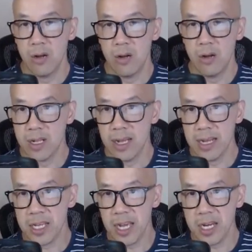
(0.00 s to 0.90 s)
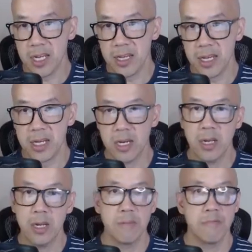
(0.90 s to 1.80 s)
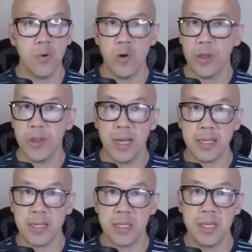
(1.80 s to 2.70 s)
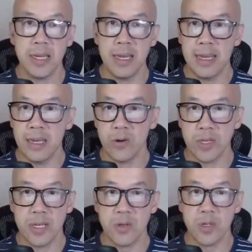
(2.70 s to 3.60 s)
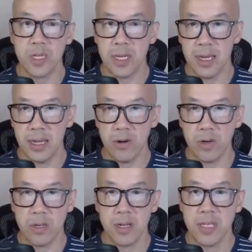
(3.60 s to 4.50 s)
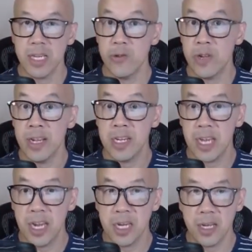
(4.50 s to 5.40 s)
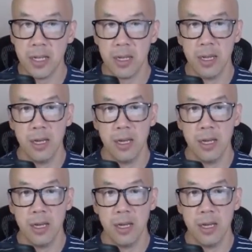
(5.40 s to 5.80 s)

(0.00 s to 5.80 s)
Within the education niche, orthodontist CE or dental CE or continuing education.